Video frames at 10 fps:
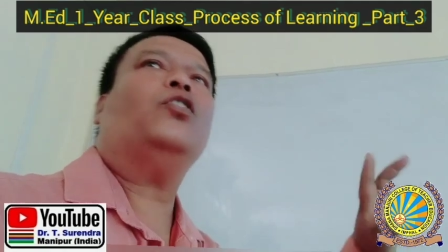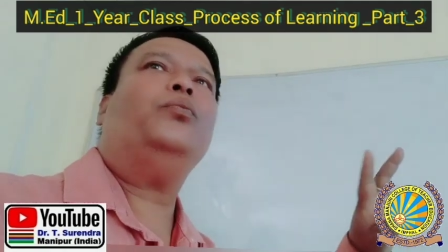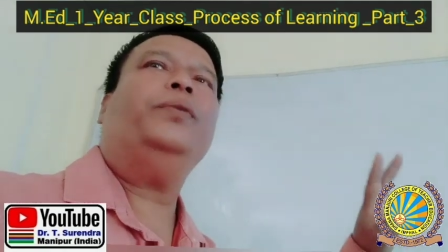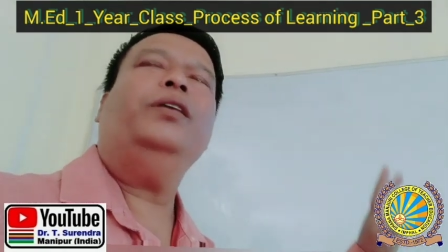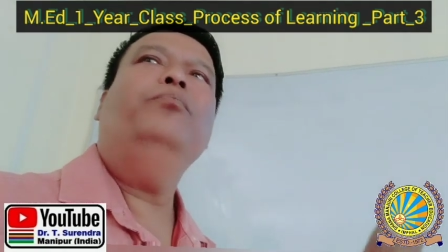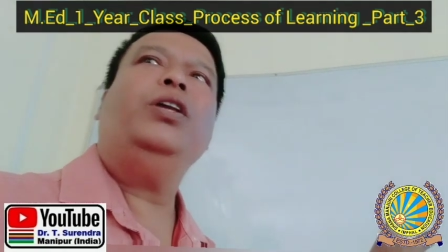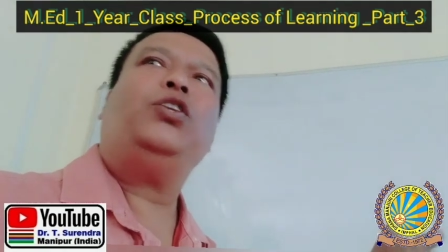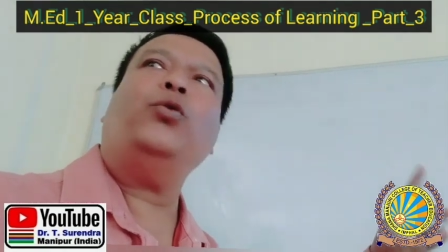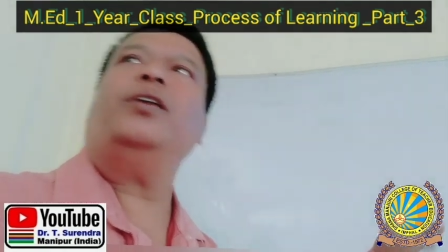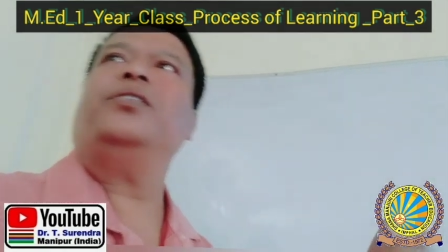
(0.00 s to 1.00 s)
will be
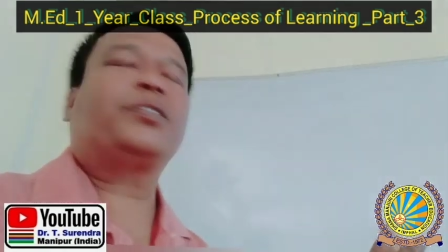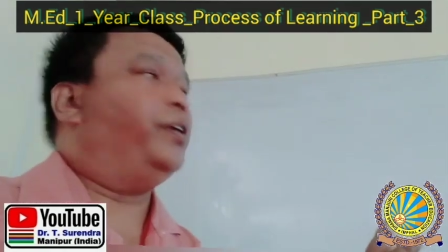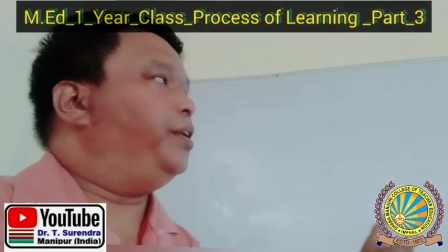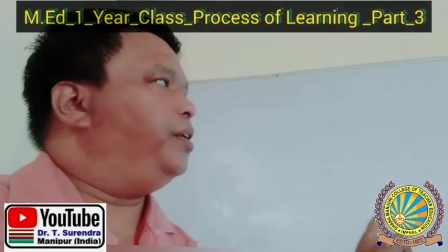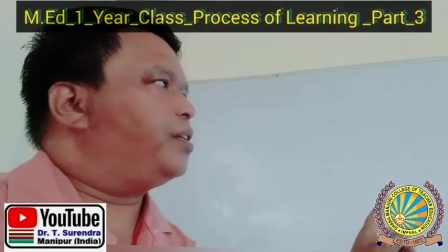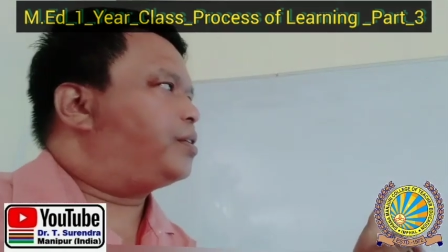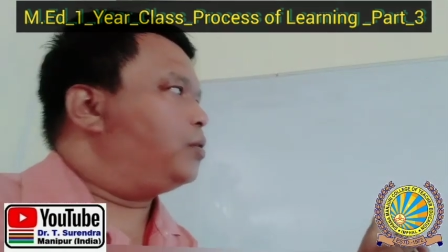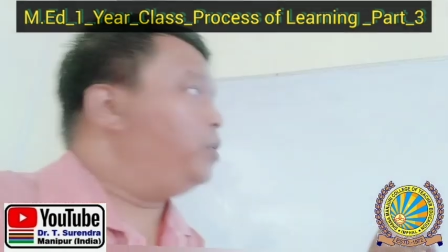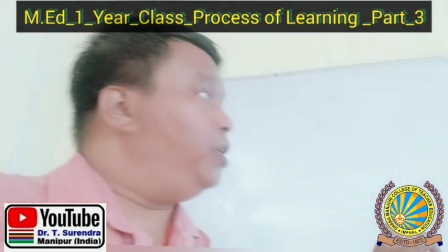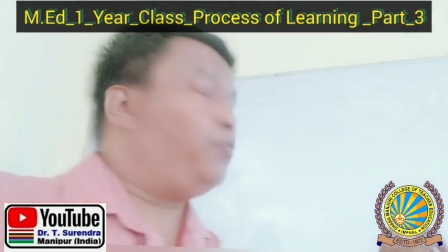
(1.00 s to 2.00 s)
mutual understandings
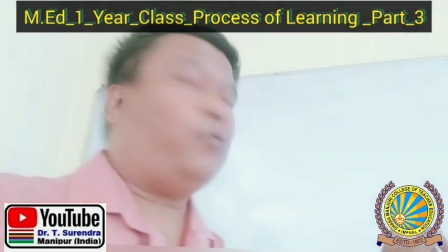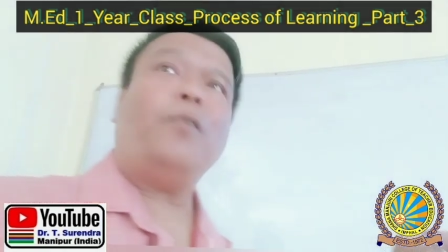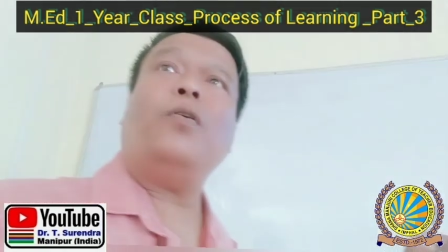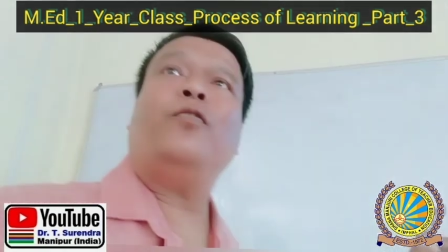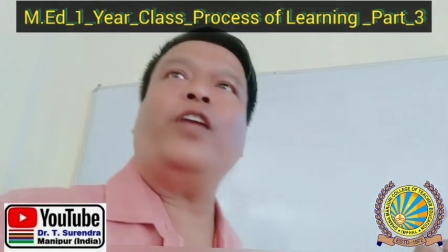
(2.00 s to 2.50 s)
in the form of